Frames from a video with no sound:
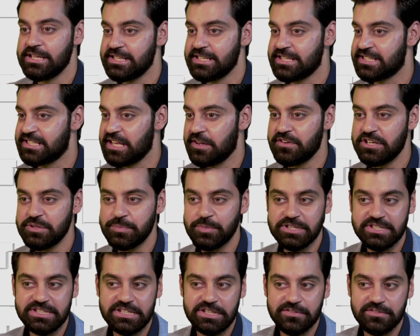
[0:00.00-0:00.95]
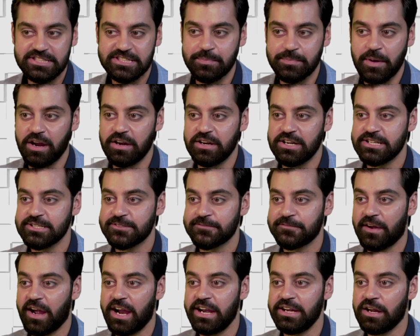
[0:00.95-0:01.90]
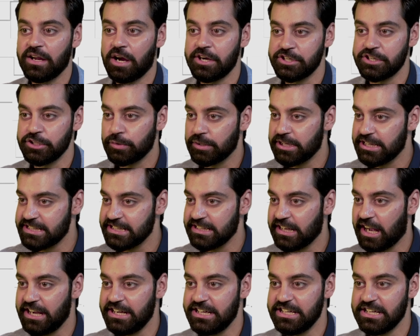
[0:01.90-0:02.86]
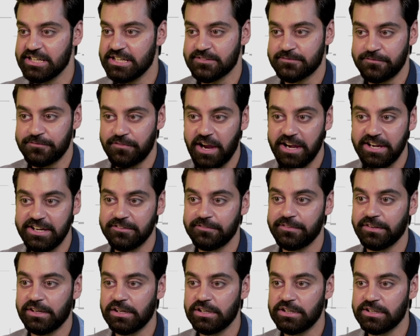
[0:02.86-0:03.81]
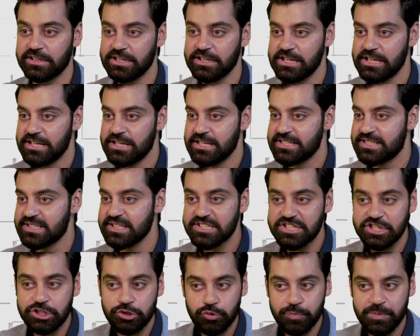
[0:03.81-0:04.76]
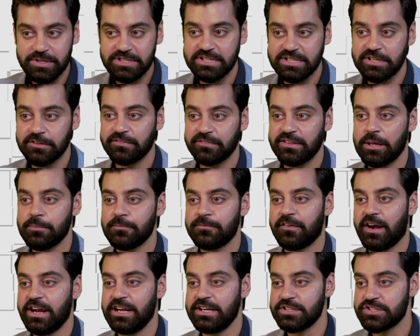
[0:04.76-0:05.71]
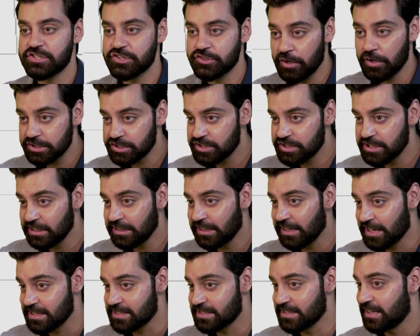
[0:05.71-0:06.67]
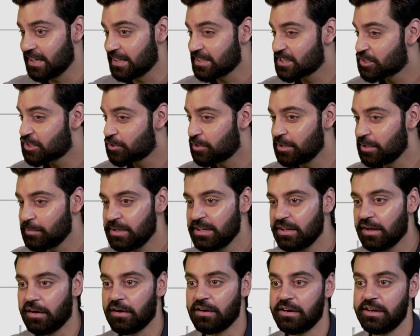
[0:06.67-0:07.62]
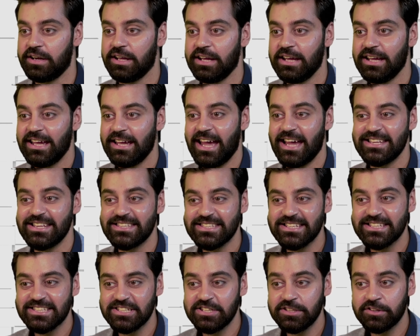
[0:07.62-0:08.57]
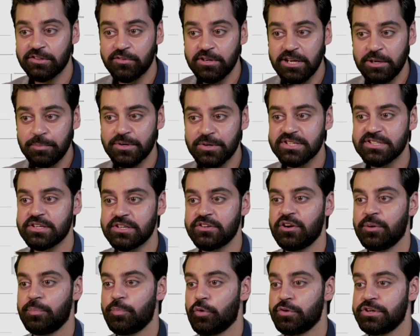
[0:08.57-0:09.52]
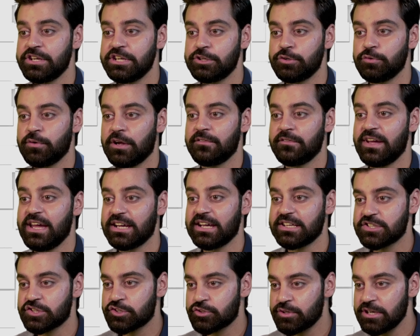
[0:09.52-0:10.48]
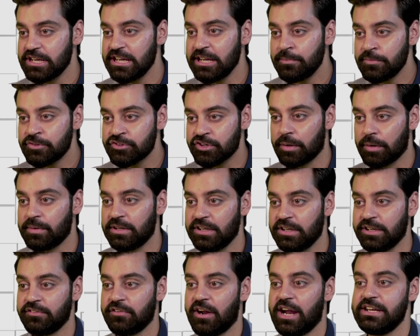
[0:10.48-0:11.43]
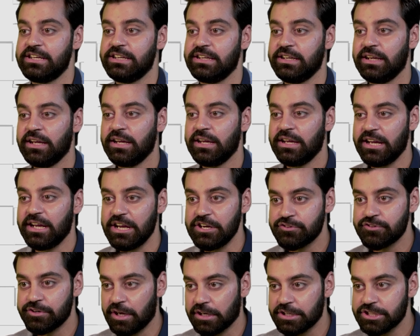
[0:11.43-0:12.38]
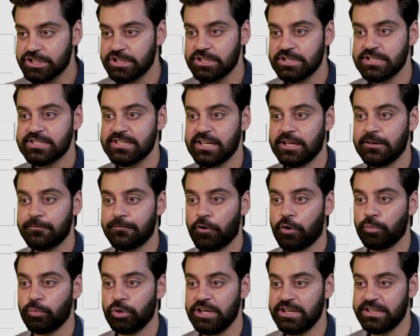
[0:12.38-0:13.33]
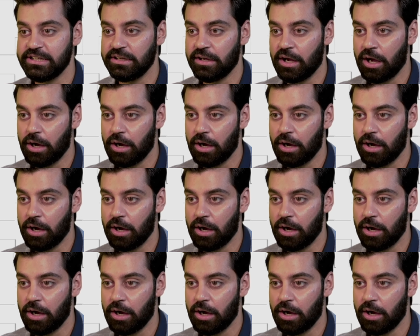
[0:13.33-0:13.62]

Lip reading: 70% of aspirants find articulating ideas very difficult. 62% of them find structuring the essay extremely hard, and 63% reported to have extreme trouble in writing introductions and formulating